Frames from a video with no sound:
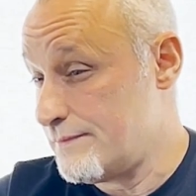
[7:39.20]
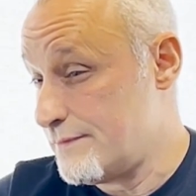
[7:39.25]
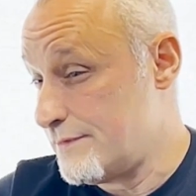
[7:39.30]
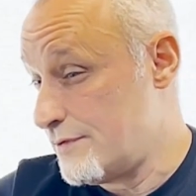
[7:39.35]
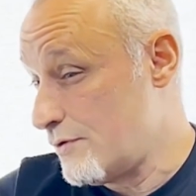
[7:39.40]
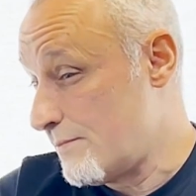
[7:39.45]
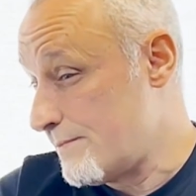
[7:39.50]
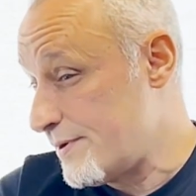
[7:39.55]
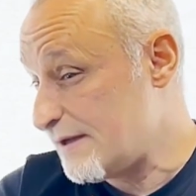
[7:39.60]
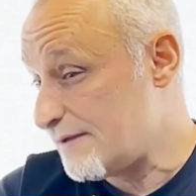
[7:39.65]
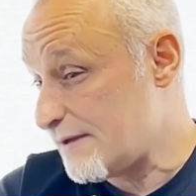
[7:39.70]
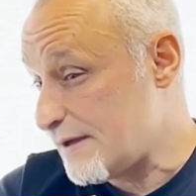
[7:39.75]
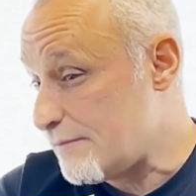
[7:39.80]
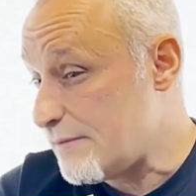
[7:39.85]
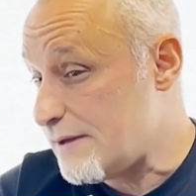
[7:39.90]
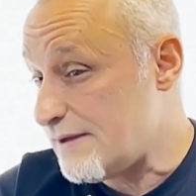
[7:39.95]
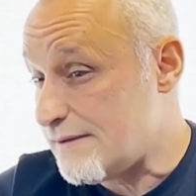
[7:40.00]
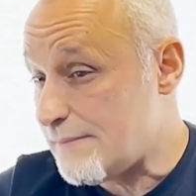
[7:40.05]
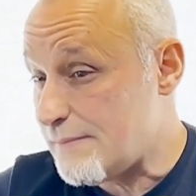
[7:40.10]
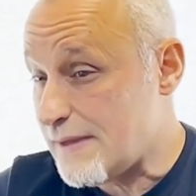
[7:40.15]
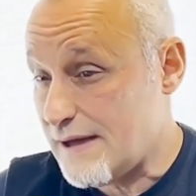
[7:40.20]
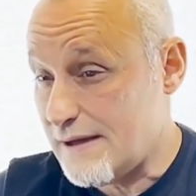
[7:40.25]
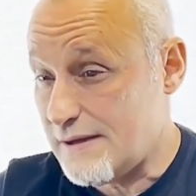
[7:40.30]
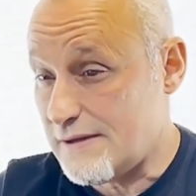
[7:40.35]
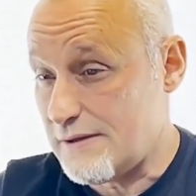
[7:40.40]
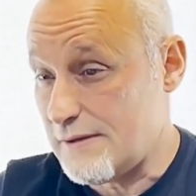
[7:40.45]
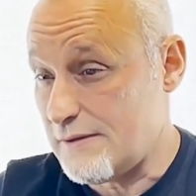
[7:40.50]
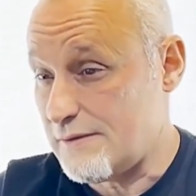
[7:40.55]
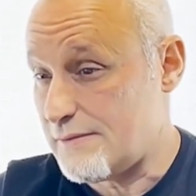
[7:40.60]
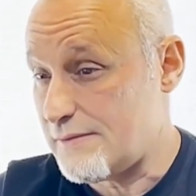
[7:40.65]
I started with the
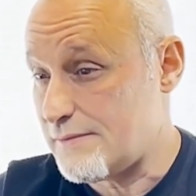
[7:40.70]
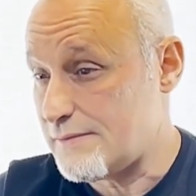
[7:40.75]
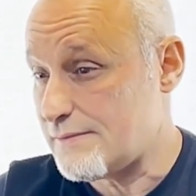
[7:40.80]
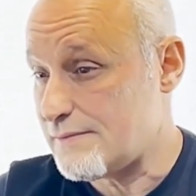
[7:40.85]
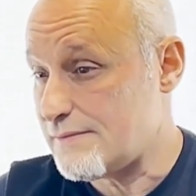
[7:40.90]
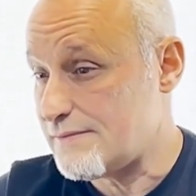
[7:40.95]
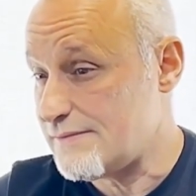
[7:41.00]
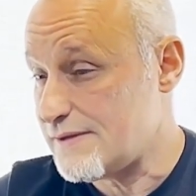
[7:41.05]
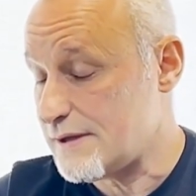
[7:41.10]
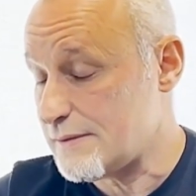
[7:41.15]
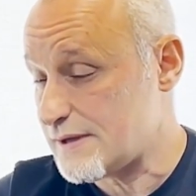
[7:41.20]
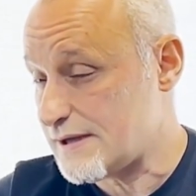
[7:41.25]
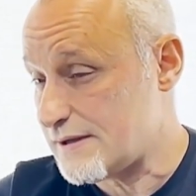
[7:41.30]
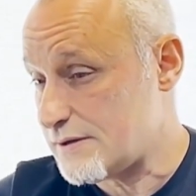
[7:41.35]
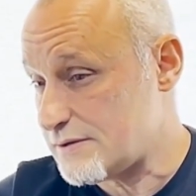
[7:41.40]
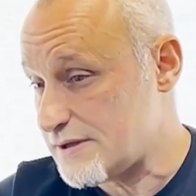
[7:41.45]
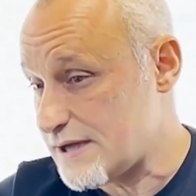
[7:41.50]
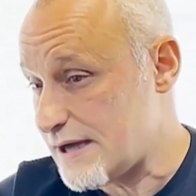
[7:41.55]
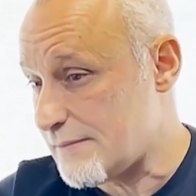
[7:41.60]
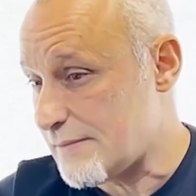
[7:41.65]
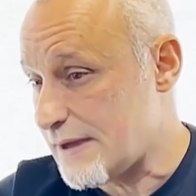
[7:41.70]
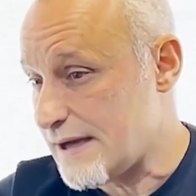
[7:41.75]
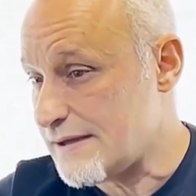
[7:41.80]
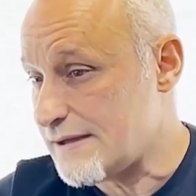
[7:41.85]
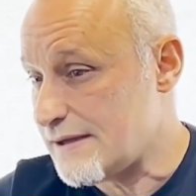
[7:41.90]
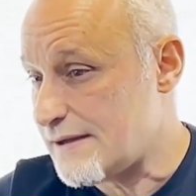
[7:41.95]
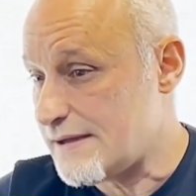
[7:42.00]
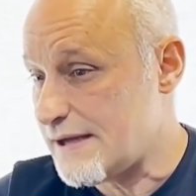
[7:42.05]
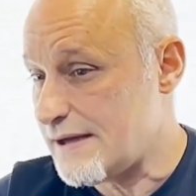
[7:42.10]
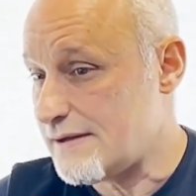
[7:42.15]
bass. Flamenco came
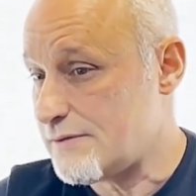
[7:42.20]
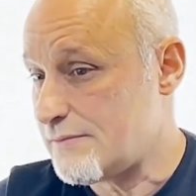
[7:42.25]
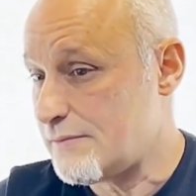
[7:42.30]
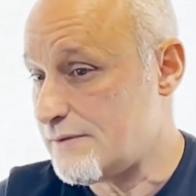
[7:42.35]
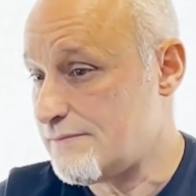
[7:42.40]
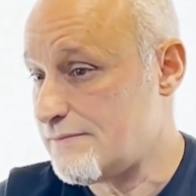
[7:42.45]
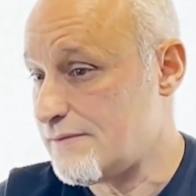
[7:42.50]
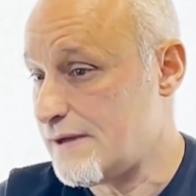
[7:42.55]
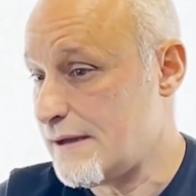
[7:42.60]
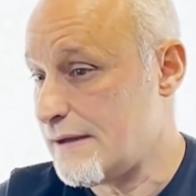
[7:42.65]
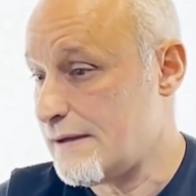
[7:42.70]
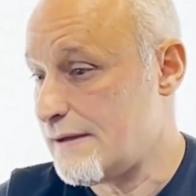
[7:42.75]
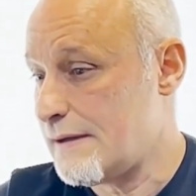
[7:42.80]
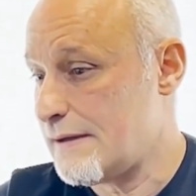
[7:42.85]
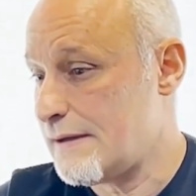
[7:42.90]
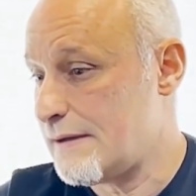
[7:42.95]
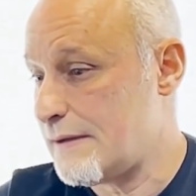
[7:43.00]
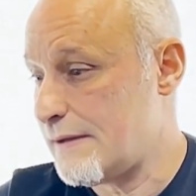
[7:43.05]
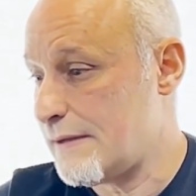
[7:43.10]
later thanks to a friend.